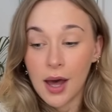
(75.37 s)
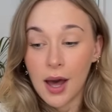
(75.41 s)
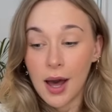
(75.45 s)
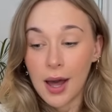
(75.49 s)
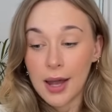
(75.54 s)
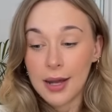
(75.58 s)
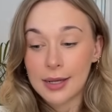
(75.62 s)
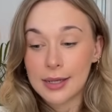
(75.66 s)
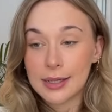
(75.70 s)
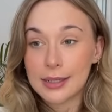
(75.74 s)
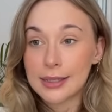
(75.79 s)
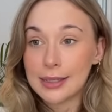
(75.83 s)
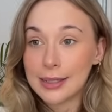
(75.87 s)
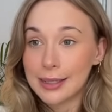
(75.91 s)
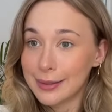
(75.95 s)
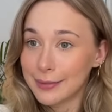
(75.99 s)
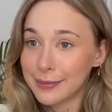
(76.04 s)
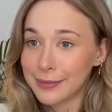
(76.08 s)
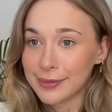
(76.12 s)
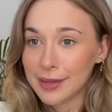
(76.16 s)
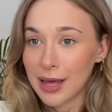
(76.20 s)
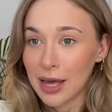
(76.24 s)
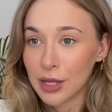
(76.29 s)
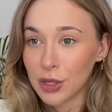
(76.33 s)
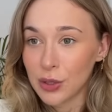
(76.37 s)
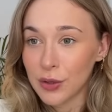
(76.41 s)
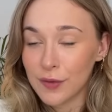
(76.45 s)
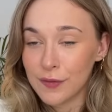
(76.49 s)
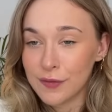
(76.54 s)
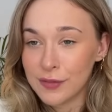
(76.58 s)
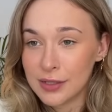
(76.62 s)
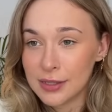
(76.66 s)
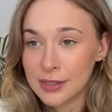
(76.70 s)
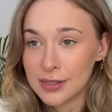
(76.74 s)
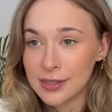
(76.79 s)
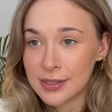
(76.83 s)
Underneath that, you
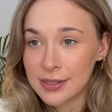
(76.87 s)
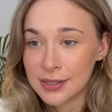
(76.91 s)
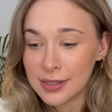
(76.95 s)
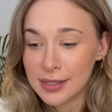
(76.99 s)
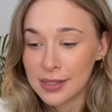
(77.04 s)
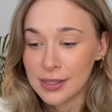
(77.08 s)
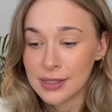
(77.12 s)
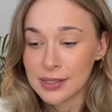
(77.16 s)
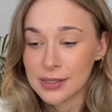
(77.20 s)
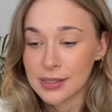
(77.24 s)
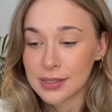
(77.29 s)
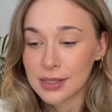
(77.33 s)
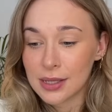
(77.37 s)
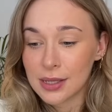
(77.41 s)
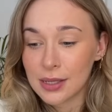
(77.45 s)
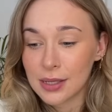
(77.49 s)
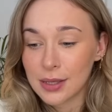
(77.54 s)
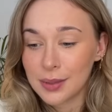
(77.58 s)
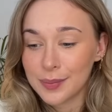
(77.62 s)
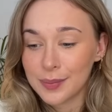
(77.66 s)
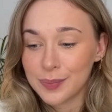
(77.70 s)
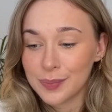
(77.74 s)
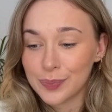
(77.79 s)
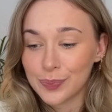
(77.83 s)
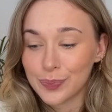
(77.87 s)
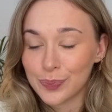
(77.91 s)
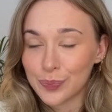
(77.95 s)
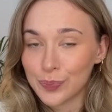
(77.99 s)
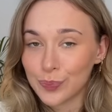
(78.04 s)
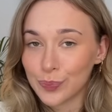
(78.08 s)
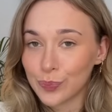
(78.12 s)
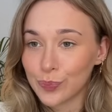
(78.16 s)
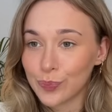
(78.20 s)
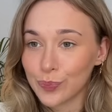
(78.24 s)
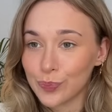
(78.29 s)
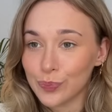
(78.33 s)
have deceit.
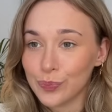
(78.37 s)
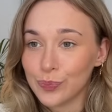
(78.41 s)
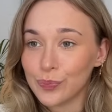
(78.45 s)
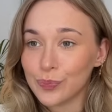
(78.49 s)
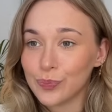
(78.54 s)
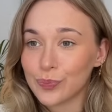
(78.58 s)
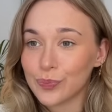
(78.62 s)
Mm.